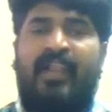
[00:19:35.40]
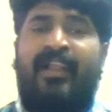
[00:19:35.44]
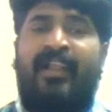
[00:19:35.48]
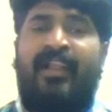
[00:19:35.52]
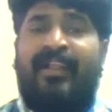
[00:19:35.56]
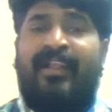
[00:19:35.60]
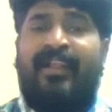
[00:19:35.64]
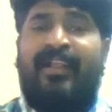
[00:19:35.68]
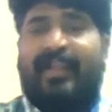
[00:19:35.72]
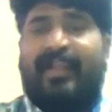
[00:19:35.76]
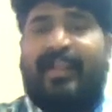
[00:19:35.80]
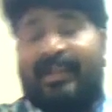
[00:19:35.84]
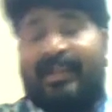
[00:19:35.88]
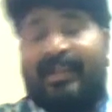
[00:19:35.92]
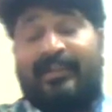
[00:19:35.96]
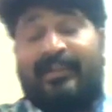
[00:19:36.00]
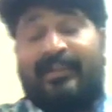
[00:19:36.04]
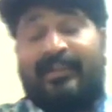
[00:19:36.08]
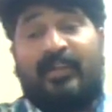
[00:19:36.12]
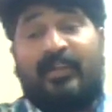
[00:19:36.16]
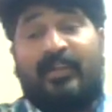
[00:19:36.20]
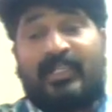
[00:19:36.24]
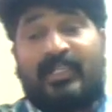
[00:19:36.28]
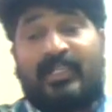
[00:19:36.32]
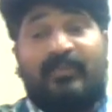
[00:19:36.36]
And
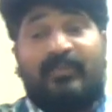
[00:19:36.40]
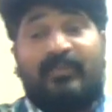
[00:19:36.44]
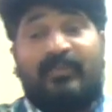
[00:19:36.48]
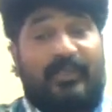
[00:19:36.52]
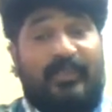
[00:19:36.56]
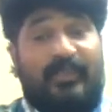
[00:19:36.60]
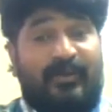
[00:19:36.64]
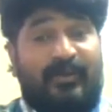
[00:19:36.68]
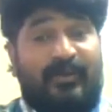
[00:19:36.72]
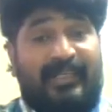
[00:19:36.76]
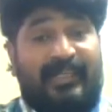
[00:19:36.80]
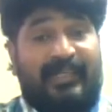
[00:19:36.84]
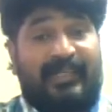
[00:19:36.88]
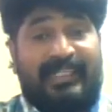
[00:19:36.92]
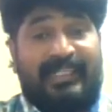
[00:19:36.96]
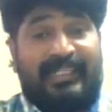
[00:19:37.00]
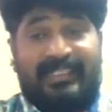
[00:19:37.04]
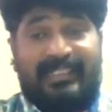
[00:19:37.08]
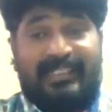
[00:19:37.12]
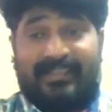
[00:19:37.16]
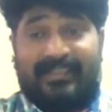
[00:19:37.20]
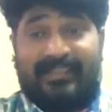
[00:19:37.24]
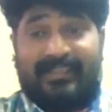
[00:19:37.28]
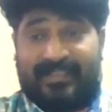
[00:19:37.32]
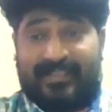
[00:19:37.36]
last but not least,
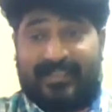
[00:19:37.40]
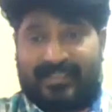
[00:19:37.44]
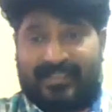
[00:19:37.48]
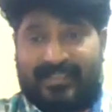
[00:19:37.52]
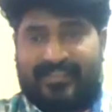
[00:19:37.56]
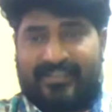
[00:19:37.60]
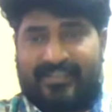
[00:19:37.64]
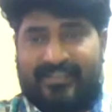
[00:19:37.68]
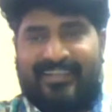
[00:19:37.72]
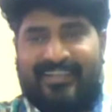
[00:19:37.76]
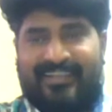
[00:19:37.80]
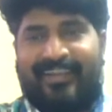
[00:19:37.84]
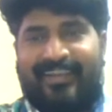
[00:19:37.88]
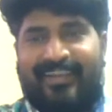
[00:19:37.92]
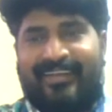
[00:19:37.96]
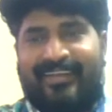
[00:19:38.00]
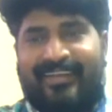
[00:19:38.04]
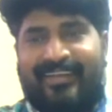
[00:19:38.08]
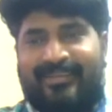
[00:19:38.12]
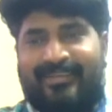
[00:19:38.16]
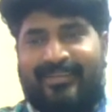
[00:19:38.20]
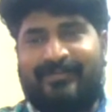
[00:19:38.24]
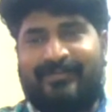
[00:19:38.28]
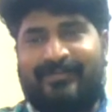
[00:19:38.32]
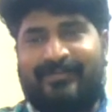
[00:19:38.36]
that is style.
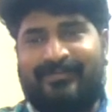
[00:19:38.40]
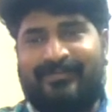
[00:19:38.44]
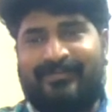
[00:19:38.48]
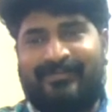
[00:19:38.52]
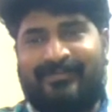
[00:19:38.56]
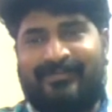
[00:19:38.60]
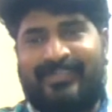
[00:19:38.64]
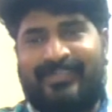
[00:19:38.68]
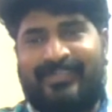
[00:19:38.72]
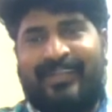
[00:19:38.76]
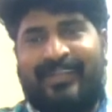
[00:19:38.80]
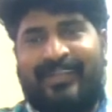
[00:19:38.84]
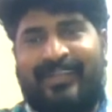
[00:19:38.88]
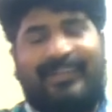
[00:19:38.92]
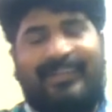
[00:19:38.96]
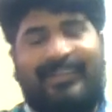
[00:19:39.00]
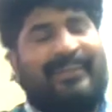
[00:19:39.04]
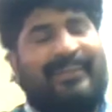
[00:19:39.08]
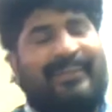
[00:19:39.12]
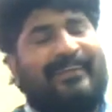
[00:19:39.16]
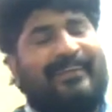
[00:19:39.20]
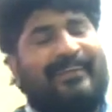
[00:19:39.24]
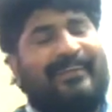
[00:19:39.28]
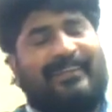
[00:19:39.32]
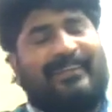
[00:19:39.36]

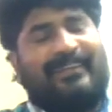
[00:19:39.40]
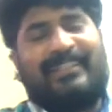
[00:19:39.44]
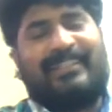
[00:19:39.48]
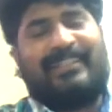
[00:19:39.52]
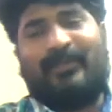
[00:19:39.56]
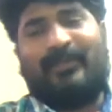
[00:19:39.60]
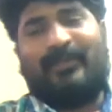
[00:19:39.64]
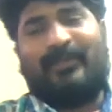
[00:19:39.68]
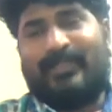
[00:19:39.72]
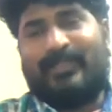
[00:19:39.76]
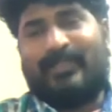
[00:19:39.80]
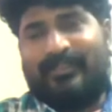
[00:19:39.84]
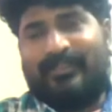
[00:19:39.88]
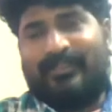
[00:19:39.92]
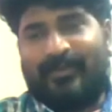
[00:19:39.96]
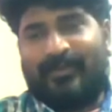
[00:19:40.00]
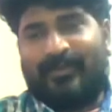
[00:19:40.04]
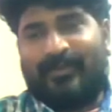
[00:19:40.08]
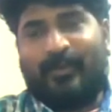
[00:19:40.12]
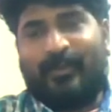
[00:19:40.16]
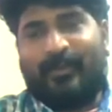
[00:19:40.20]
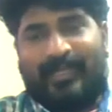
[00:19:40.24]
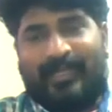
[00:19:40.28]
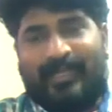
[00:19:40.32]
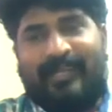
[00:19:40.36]
Yeah, suppose if you
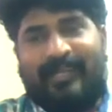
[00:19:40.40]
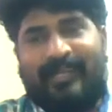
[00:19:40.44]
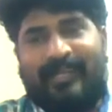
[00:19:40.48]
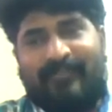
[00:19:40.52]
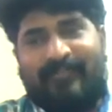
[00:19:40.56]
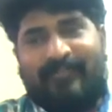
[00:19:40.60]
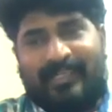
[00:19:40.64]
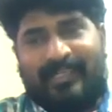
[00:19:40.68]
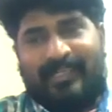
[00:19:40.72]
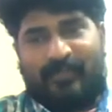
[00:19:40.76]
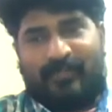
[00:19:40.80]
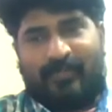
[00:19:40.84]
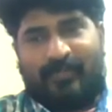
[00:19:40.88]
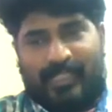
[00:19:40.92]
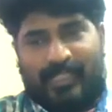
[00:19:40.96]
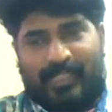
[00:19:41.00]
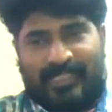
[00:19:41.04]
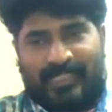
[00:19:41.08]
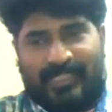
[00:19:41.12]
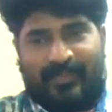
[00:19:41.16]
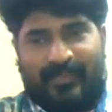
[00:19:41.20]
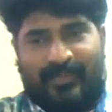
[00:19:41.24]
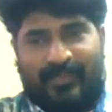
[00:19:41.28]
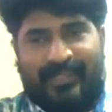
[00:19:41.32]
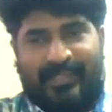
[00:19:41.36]
read a William
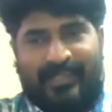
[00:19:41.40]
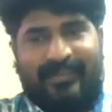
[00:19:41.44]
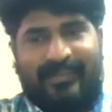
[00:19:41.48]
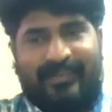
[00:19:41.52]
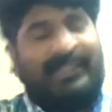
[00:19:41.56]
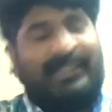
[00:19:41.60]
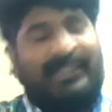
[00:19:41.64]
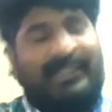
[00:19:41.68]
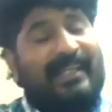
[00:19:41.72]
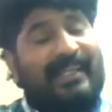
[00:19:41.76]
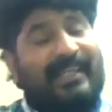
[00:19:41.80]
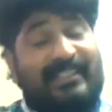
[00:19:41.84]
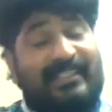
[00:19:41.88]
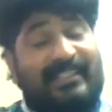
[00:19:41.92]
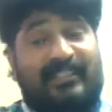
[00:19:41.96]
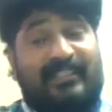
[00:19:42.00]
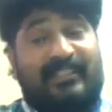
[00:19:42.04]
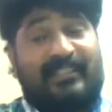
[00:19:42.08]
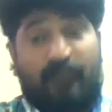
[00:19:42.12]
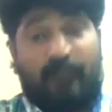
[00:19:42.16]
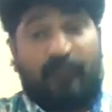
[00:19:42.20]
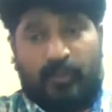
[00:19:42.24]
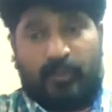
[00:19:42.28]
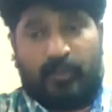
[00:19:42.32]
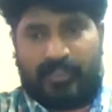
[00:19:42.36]
Shakespeare, he has his
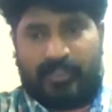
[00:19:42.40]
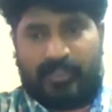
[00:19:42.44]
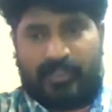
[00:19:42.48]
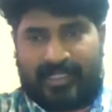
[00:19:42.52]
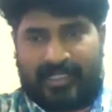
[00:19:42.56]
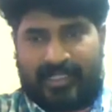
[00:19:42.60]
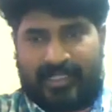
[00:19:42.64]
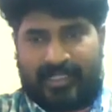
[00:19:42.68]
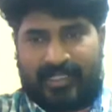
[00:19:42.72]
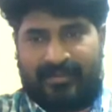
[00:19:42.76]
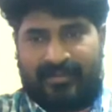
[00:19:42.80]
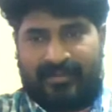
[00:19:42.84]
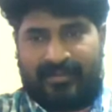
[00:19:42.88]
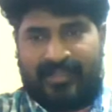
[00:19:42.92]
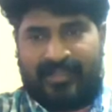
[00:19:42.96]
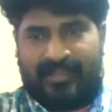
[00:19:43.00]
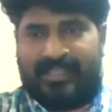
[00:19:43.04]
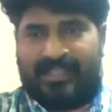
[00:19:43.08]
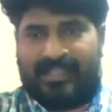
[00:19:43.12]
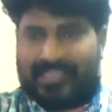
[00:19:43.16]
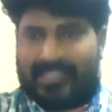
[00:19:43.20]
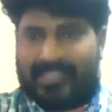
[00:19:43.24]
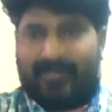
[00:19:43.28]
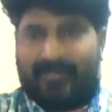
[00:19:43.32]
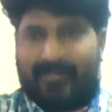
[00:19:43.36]
own style.
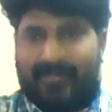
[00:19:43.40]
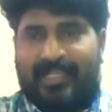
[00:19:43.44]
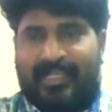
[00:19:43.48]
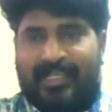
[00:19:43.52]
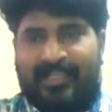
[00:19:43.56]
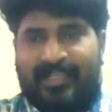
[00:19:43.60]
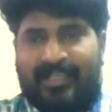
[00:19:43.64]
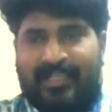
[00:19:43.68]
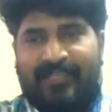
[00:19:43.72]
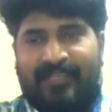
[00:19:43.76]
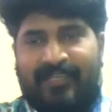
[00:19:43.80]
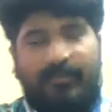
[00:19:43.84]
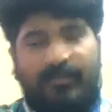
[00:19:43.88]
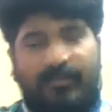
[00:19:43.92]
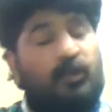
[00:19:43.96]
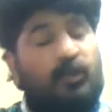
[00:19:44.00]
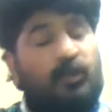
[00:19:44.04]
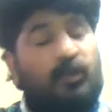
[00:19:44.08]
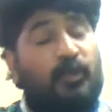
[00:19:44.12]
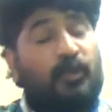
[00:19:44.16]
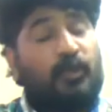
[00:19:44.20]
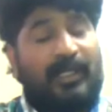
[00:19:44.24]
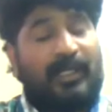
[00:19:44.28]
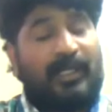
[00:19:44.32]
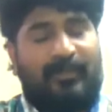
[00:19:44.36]
Similarly, if you
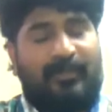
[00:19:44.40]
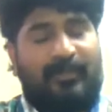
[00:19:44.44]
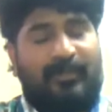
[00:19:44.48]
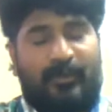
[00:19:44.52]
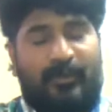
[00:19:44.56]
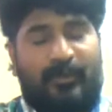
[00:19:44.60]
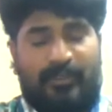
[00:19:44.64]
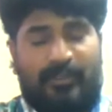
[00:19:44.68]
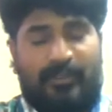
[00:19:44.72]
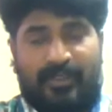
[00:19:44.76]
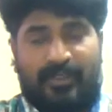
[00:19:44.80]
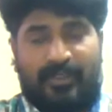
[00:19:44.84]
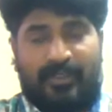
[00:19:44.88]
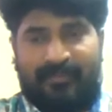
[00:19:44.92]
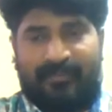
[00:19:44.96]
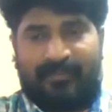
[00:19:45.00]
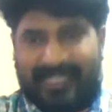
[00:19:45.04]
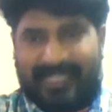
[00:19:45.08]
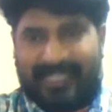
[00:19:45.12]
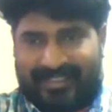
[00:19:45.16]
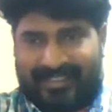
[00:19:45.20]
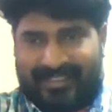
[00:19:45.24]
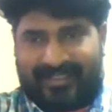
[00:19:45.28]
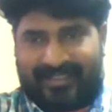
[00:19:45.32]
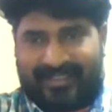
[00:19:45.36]
talk about John
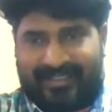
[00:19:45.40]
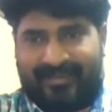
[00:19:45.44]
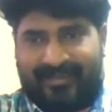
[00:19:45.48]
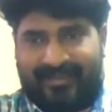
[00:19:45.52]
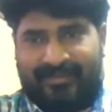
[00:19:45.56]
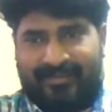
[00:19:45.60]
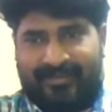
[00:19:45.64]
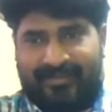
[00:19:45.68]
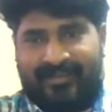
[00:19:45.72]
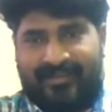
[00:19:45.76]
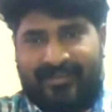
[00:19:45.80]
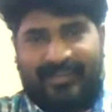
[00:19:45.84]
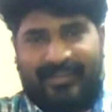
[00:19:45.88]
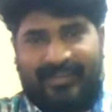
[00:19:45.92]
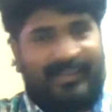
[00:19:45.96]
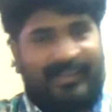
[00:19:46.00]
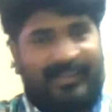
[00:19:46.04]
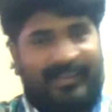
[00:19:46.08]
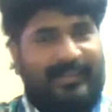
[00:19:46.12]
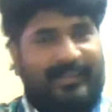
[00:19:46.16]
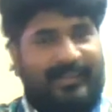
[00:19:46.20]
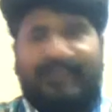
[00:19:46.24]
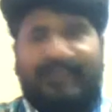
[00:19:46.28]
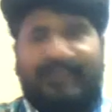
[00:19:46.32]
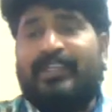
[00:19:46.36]
Milton, and
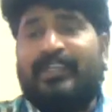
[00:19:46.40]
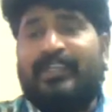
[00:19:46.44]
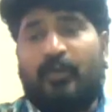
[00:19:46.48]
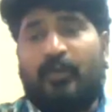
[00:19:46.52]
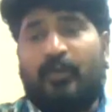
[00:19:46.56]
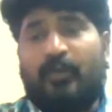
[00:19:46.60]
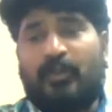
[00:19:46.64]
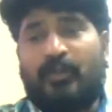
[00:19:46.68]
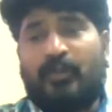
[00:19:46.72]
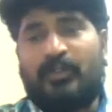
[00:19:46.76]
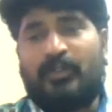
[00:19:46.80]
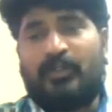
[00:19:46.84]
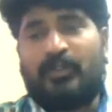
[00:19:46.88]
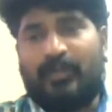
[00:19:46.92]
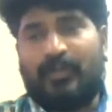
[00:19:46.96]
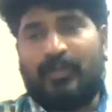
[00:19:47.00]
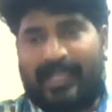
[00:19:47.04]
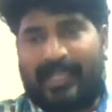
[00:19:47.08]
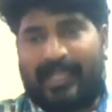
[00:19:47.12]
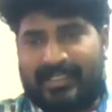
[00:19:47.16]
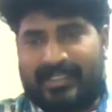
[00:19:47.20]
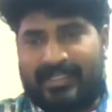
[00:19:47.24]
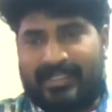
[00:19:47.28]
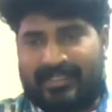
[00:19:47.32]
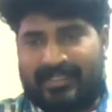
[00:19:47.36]
he also
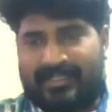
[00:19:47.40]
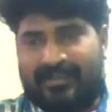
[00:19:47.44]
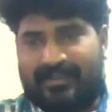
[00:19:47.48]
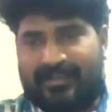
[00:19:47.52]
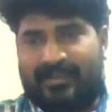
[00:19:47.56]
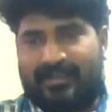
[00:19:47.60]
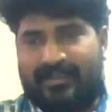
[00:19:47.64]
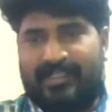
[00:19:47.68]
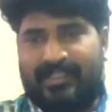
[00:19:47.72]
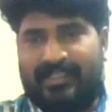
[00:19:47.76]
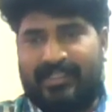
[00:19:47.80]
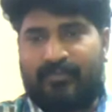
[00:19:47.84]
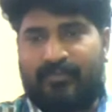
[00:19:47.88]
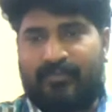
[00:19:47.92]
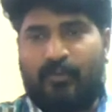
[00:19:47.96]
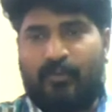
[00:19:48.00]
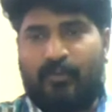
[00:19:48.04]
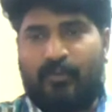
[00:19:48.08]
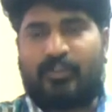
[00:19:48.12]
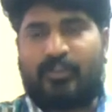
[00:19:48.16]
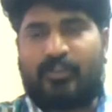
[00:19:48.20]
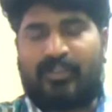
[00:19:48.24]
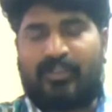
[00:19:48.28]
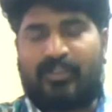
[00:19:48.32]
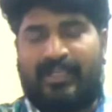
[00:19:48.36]
has his own
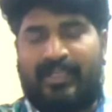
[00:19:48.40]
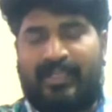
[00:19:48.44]
style.